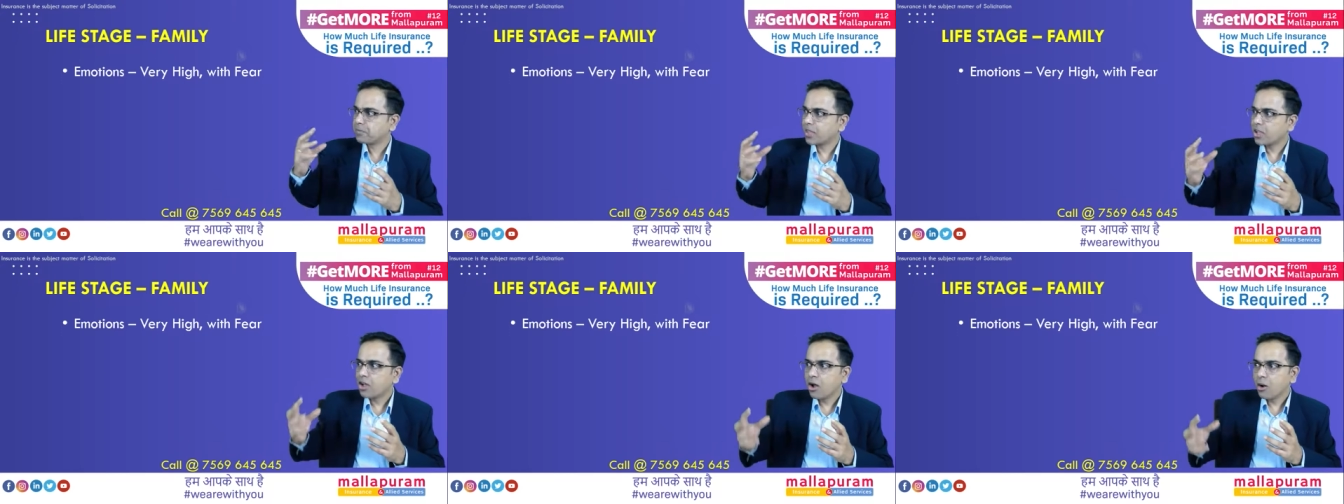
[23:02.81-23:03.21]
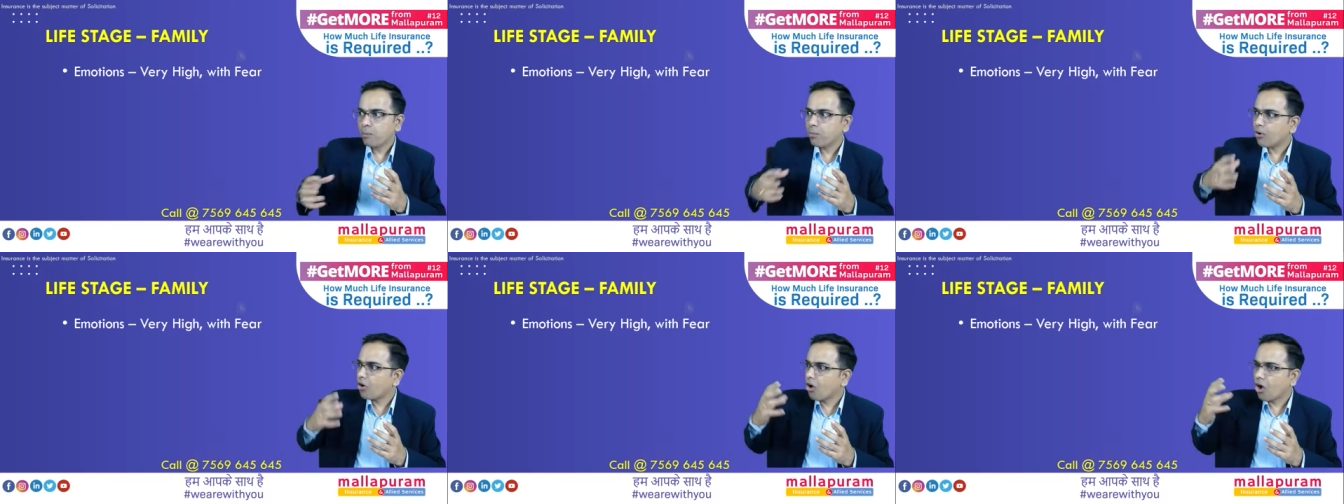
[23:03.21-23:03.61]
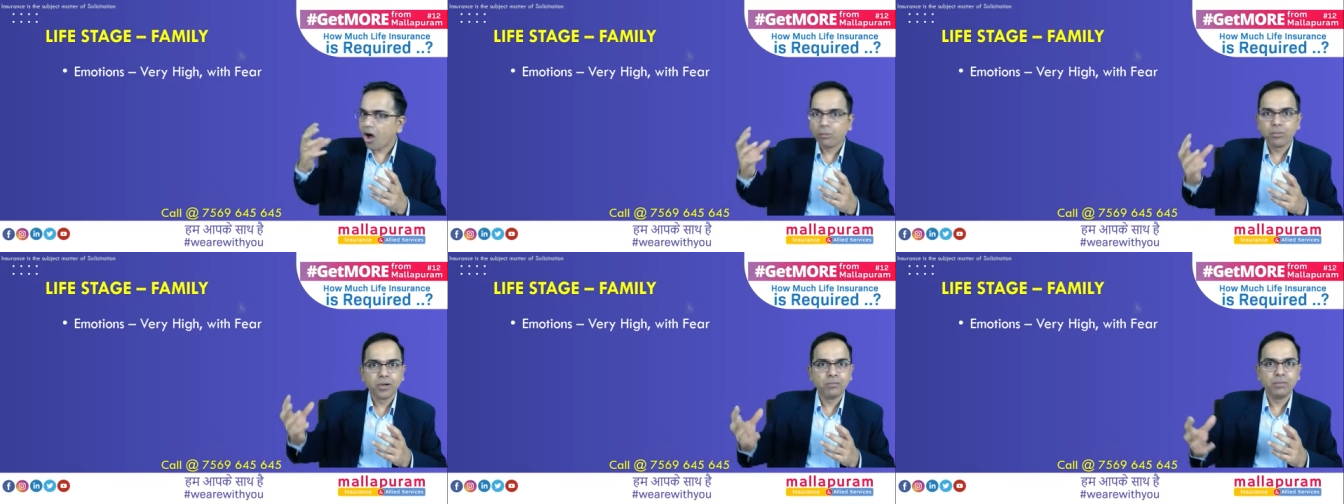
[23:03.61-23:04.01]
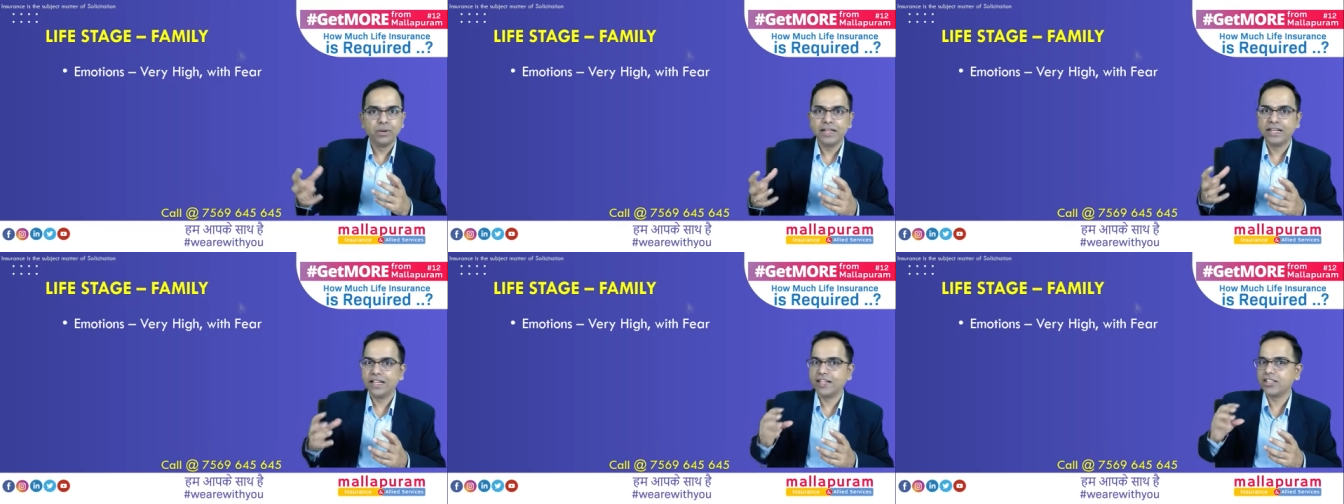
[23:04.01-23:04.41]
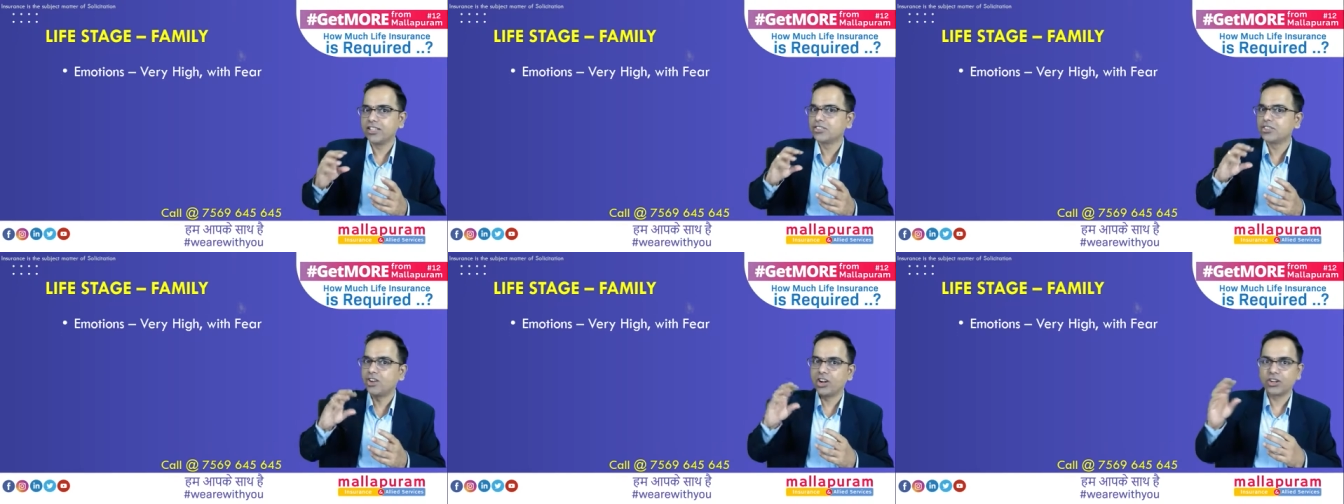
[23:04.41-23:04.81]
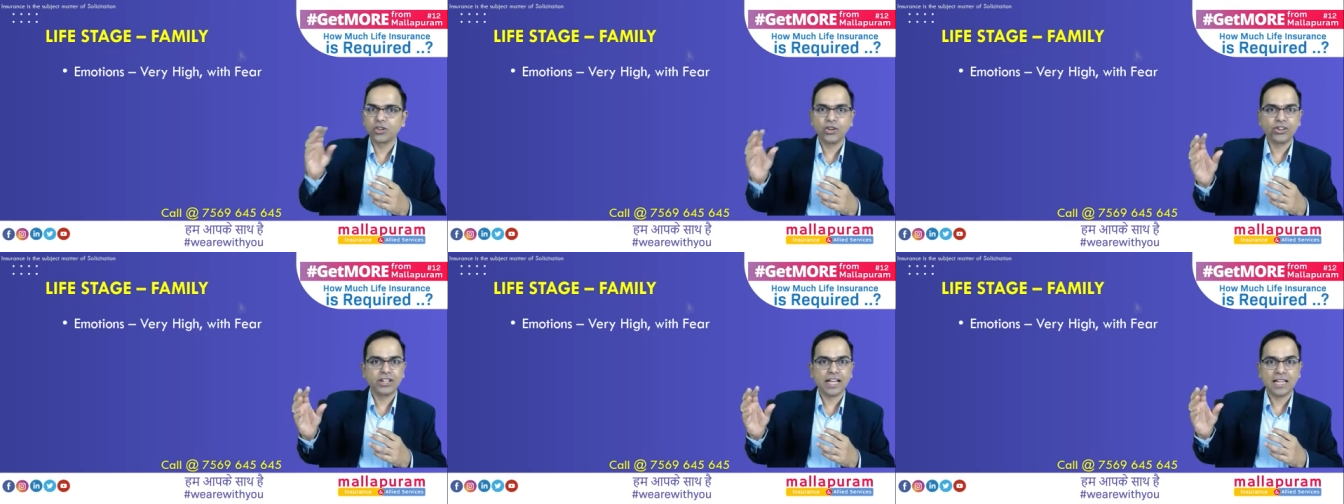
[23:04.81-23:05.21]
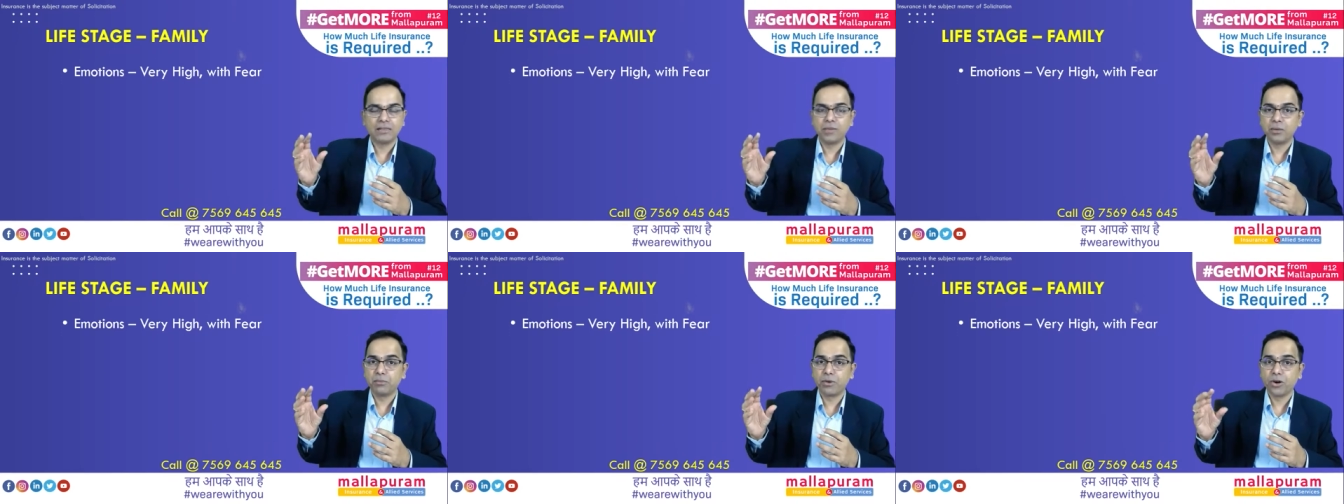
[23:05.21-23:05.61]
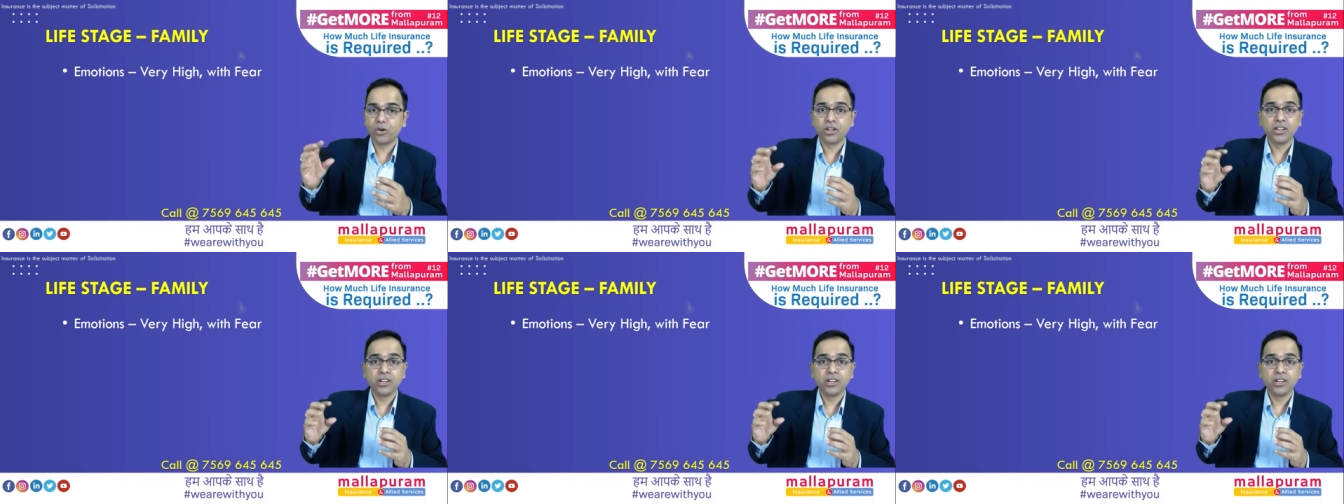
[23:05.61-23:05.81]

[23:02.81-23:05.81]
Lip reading: probably it is not going to help them out